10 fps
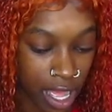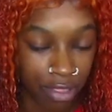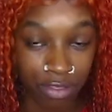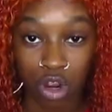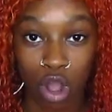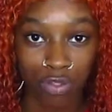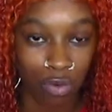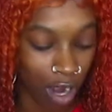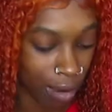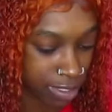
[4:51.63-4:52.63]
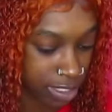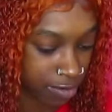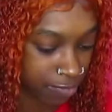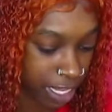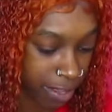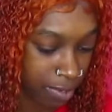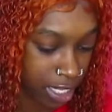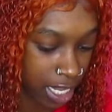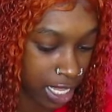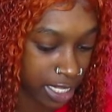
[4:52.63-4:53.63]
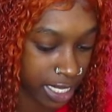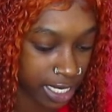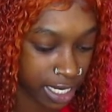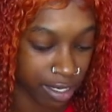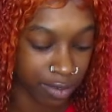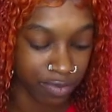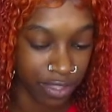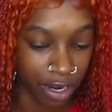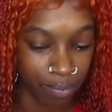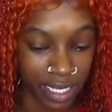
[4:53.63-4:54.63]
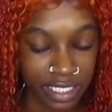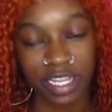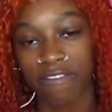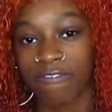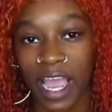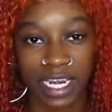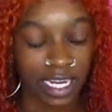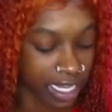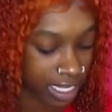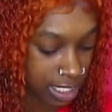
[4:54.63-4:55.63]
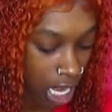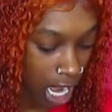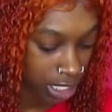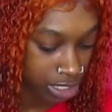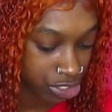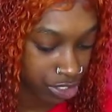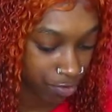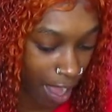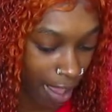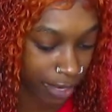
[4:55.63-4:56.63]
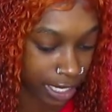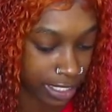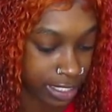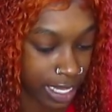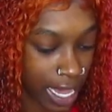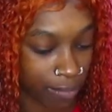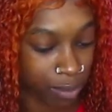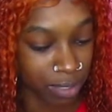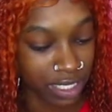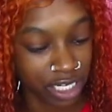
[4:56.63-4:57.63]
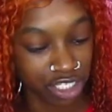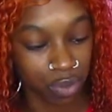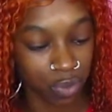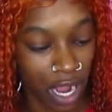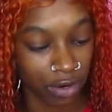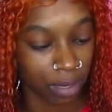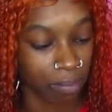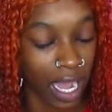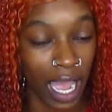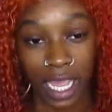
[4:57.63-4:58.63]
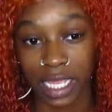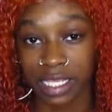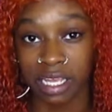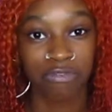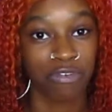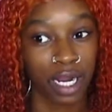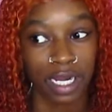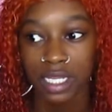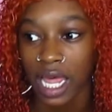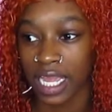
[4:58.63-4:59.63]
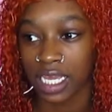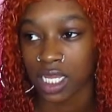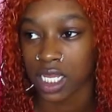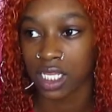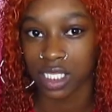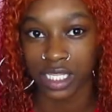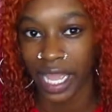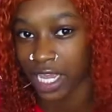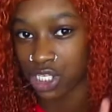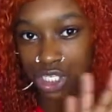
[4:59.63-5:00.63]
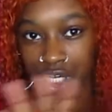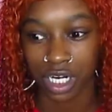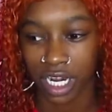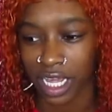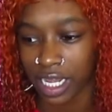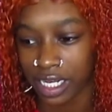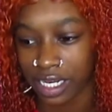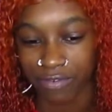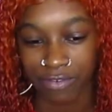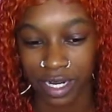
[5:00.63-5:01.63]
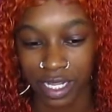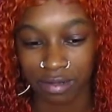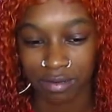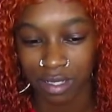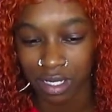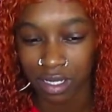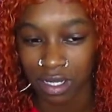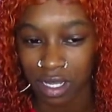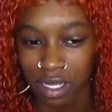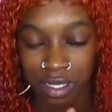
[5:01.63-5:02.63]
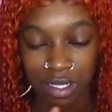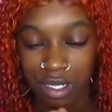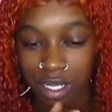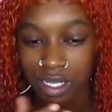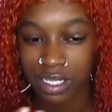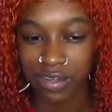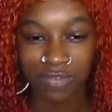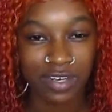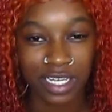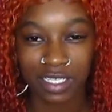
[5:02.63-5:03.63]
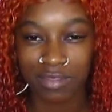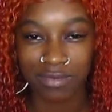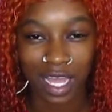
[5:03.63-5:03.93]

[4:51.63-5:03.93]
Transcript: They're called the Robinson family, and then they're basically fighting against odds to survive and escape, but they're surrounded by different like danger and different different